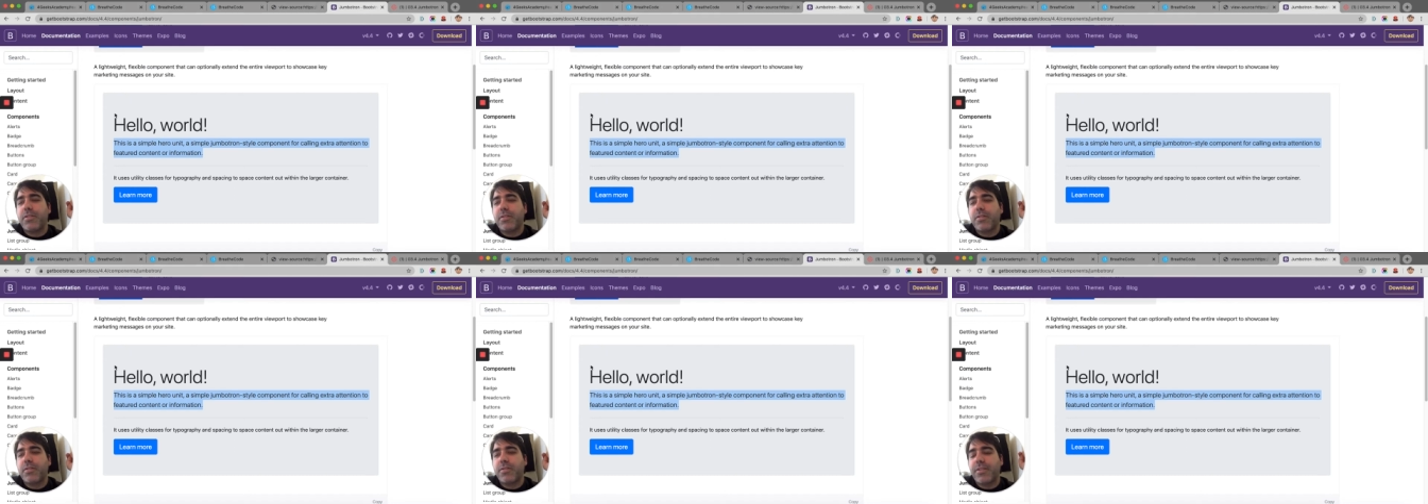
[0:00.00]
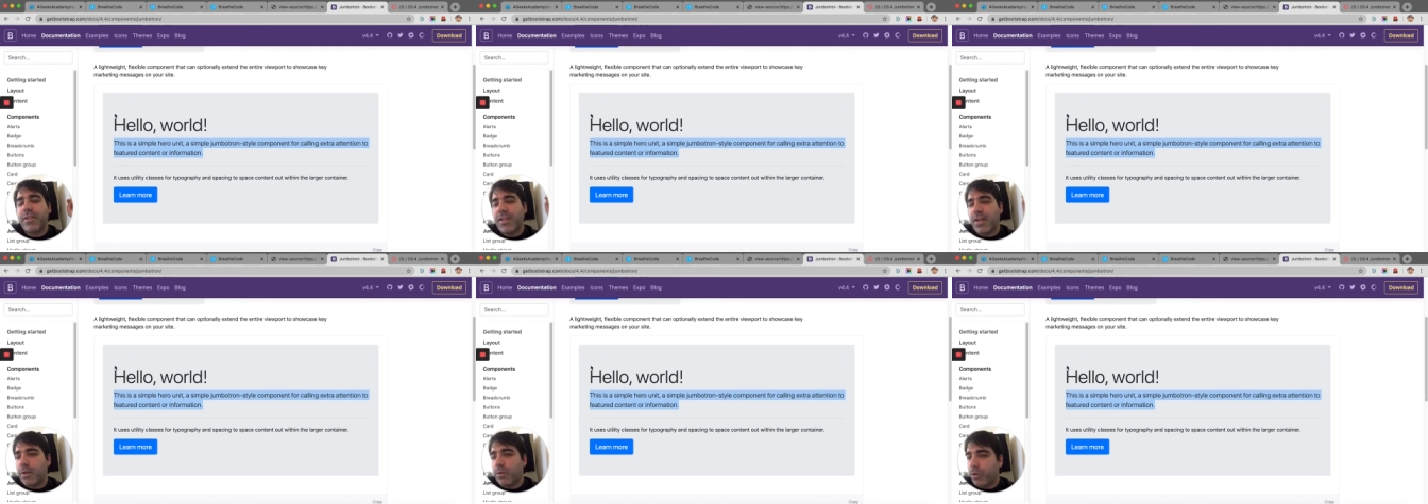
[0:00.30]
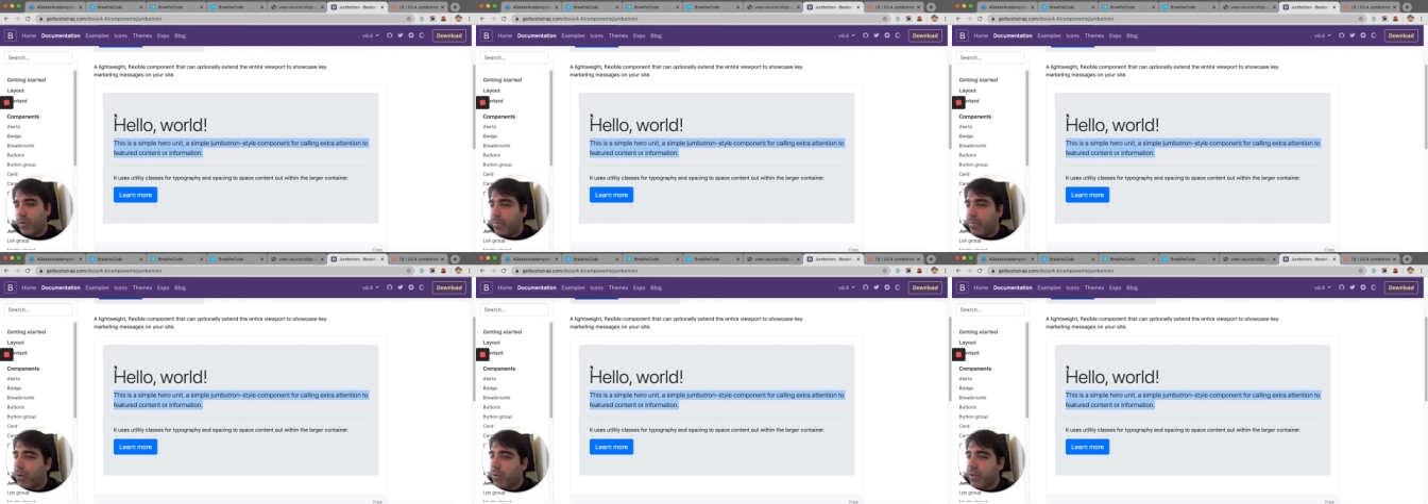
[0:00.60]
they are
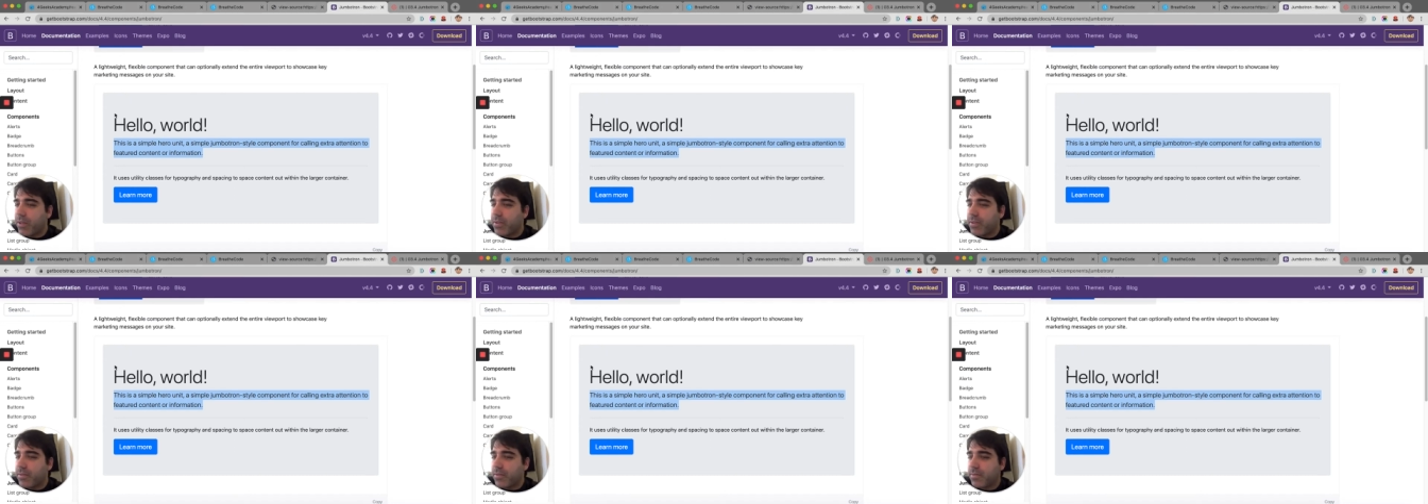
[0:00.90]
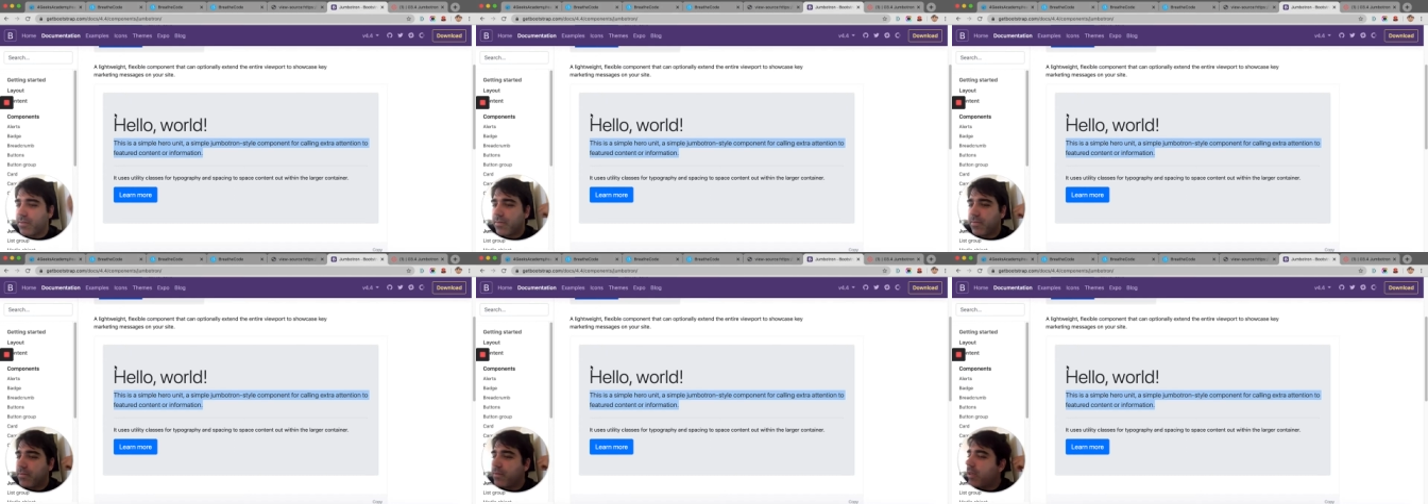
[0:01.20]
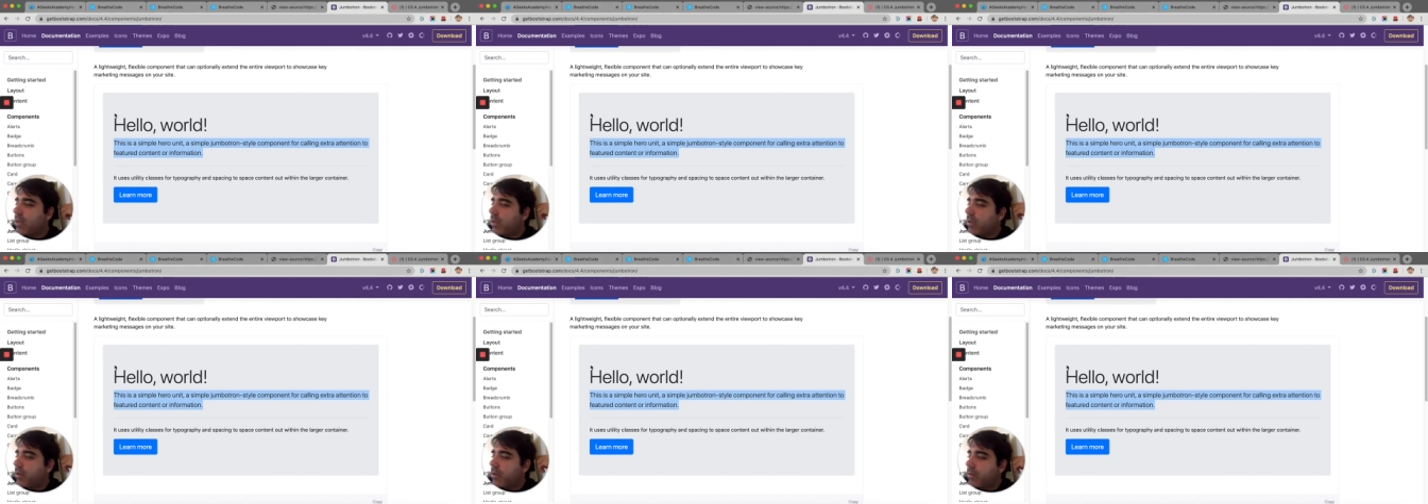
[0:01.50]
components.
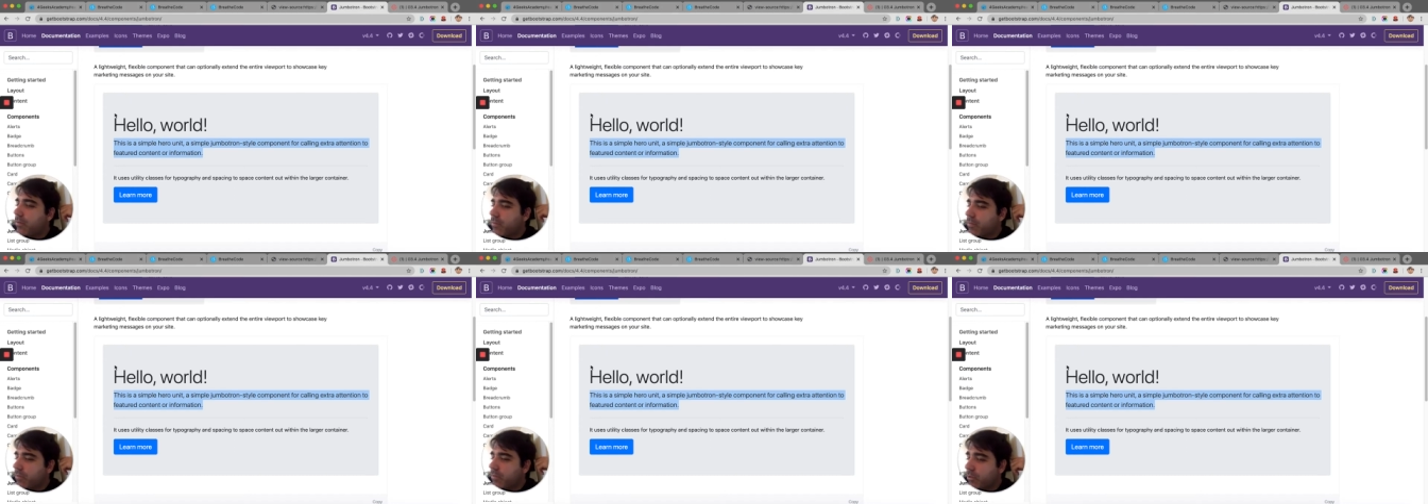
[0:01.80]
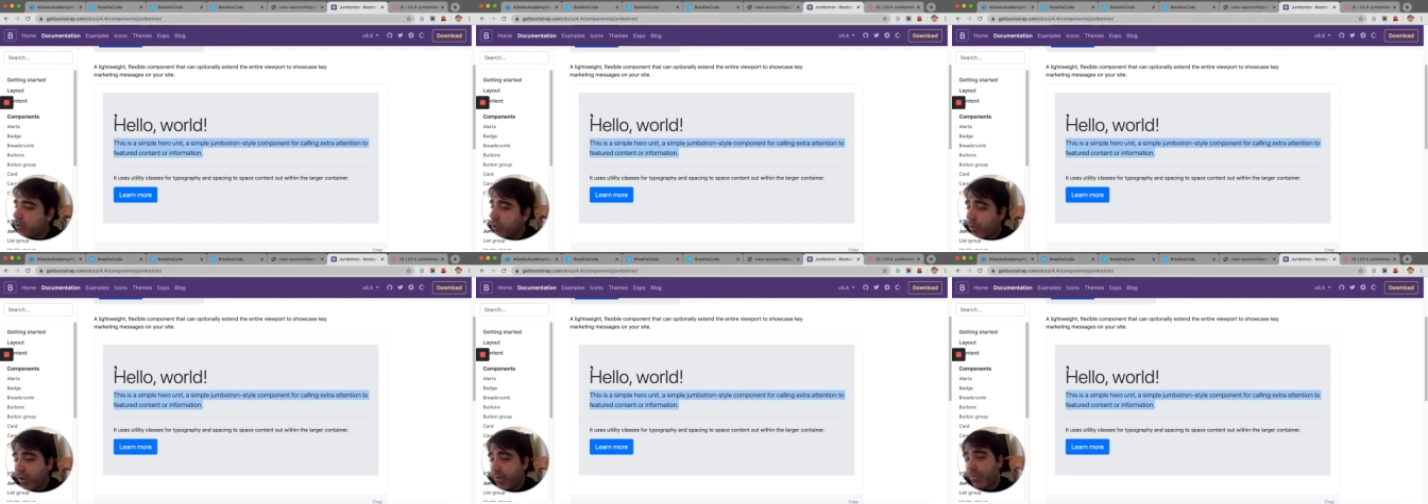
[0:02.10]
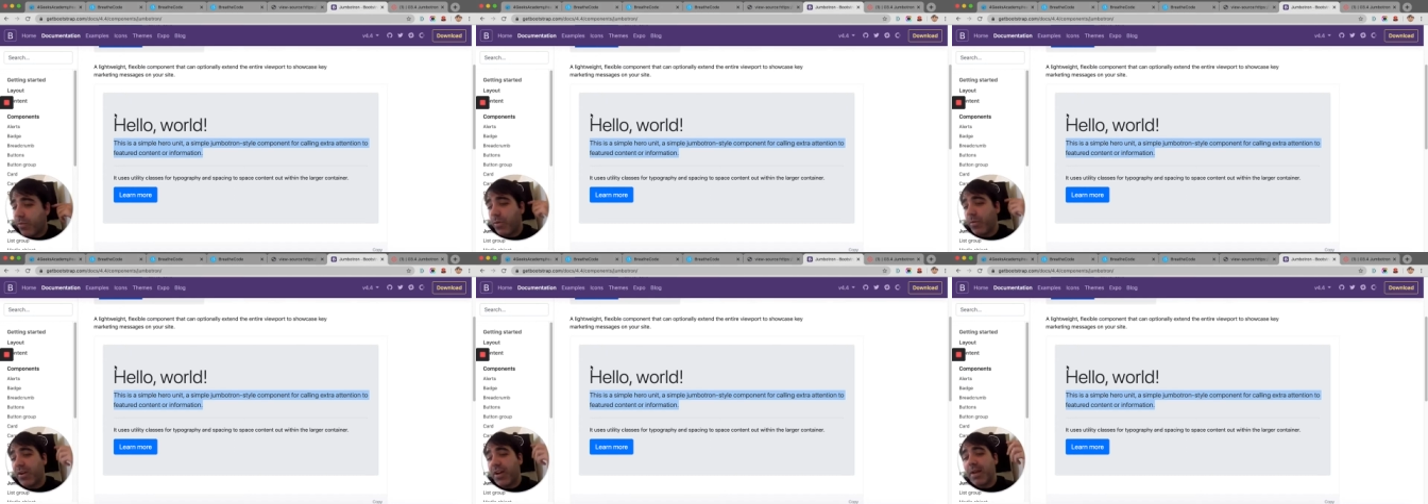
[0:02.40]
Um, so if
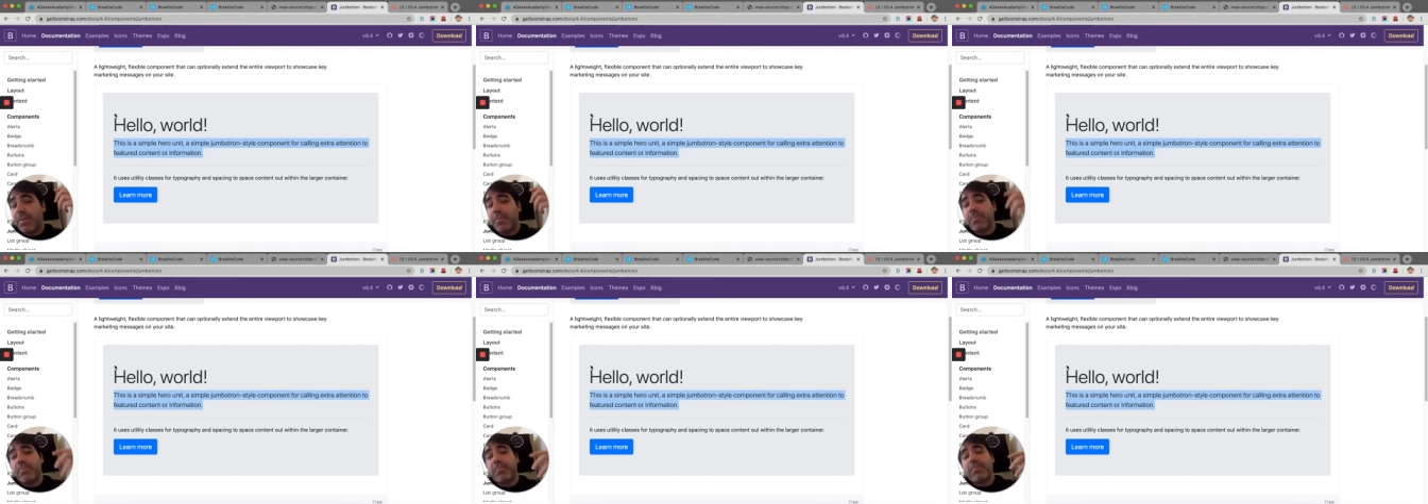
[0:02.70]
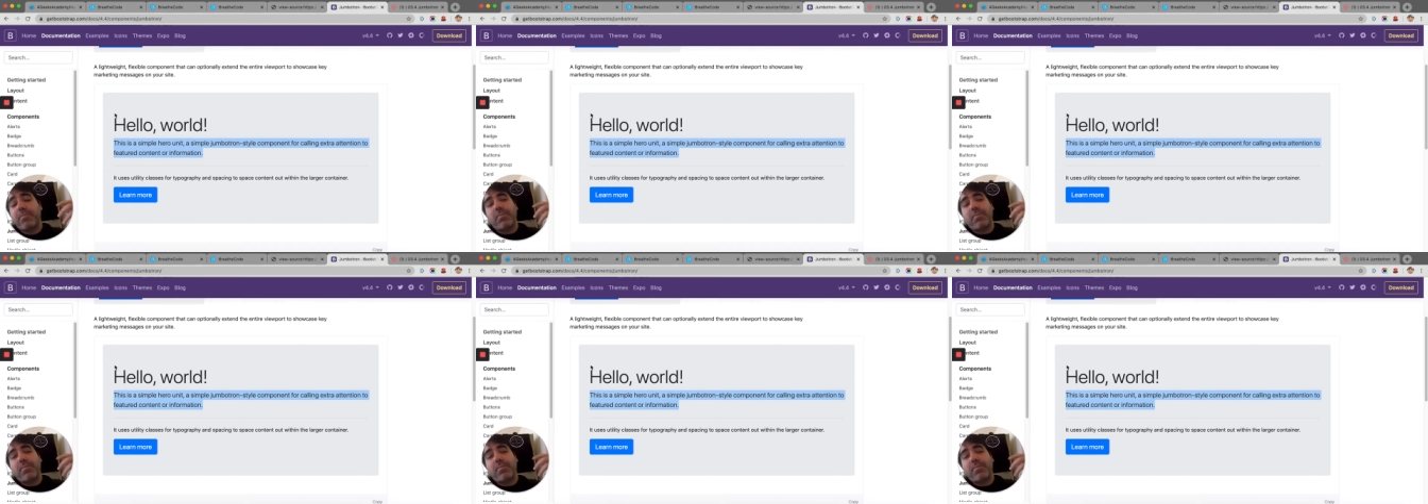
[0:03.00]
we want to